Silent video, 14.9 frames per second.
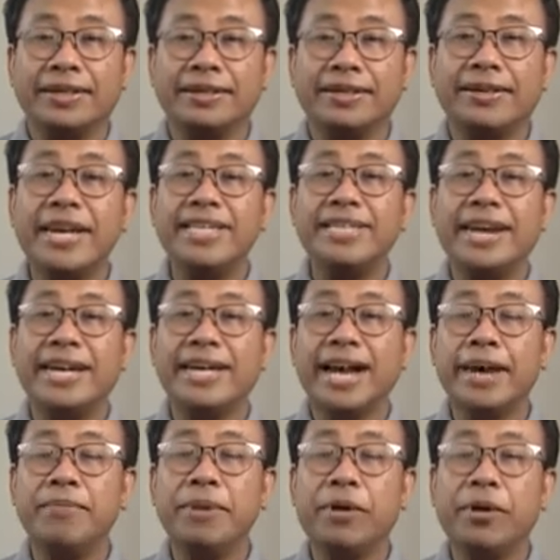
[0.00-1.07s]
The radii
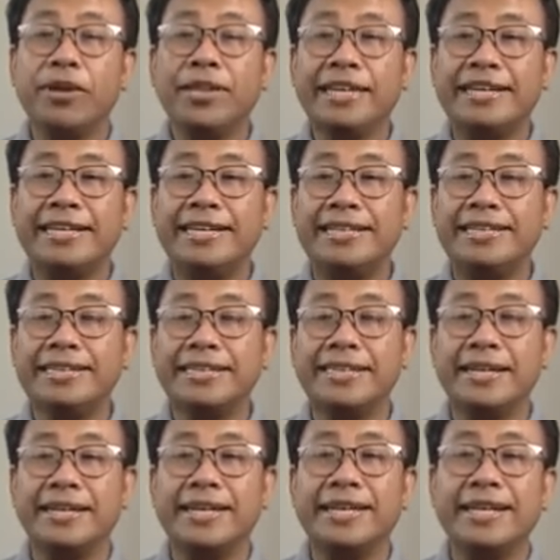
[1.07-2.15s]
of all the discs
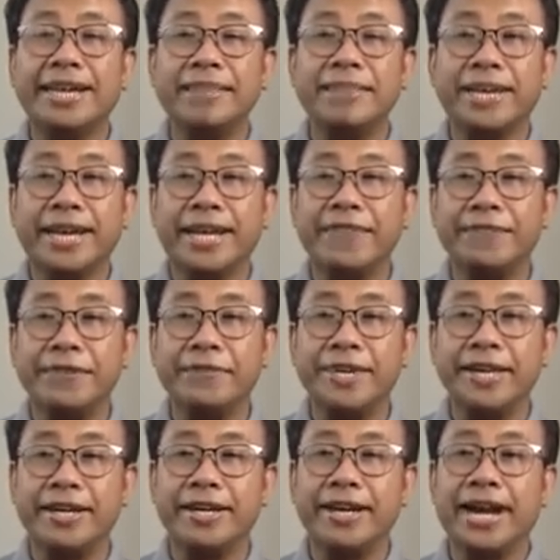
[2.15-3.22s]
that can be cut from
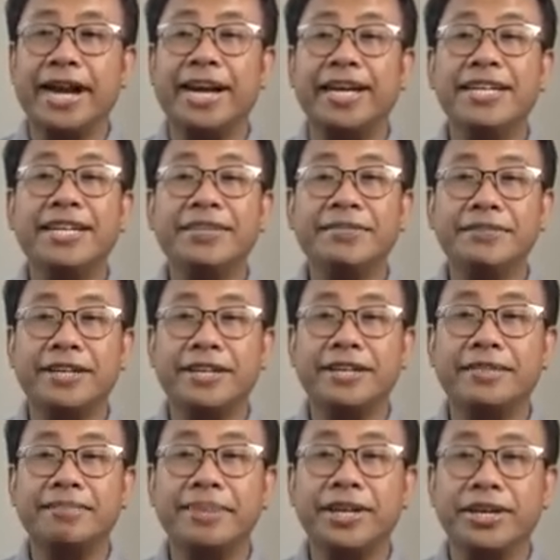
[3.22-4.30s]
here are
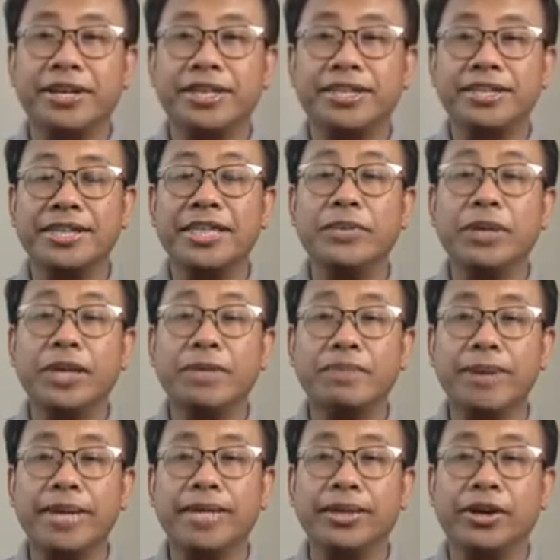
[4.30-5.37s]
different because it will
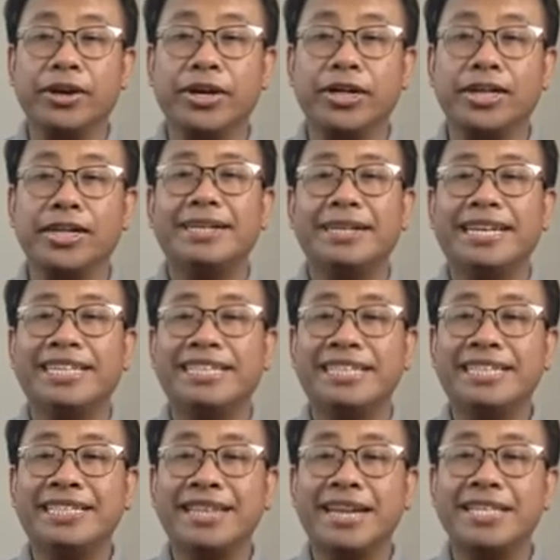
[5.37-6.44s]
depend on its
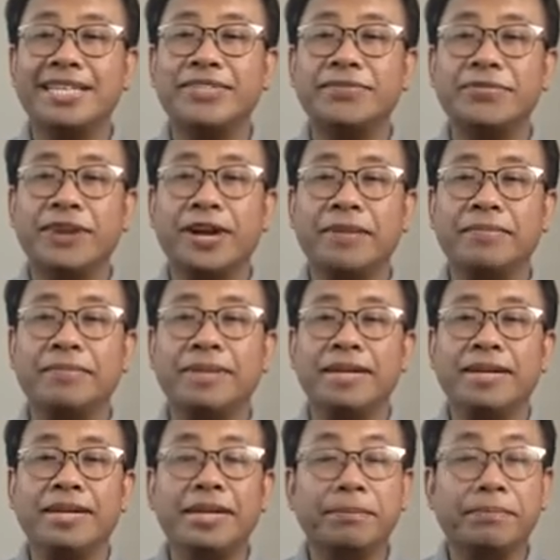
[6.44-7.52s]
distance from
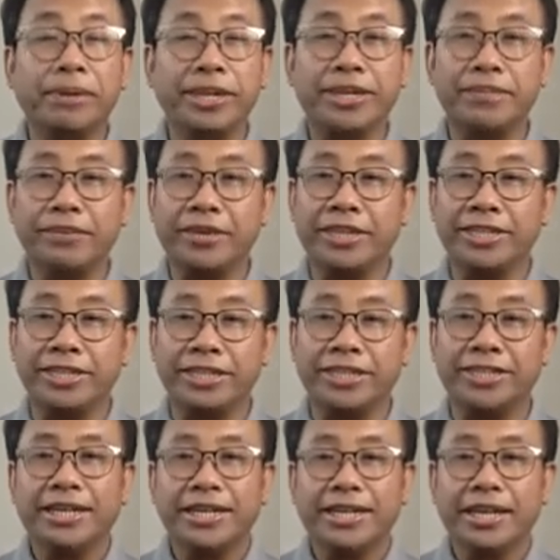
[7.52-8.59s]
the point of origin.